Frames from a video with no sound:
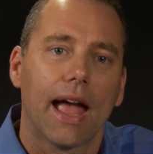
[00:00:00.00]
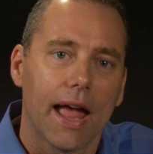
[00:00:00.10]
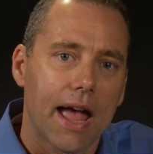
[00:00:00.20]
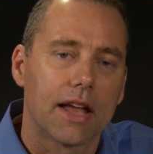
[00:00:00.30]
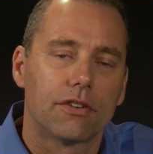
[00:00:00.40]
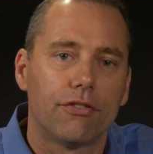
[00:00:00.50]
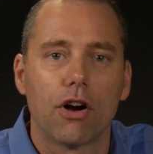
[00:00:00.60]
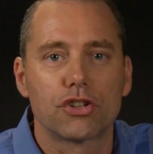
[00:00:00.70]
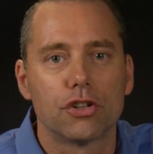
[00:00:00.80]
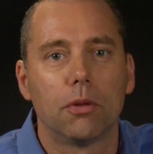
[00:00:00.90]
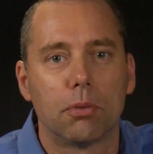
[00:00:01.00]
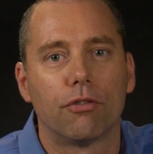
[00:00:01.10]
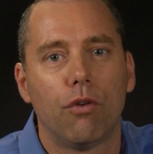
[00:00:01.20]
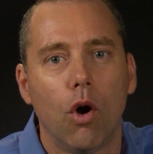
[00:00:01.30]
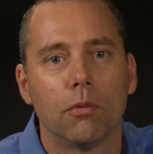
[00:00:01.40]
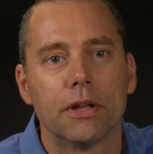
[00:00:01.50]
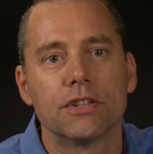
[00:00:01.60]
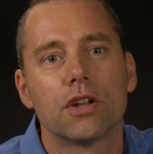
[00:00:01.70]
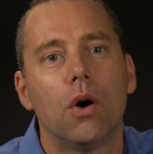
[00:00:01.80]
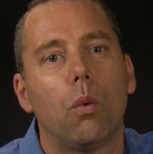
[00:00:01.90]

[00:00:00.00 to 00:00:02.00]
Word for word: and functional performance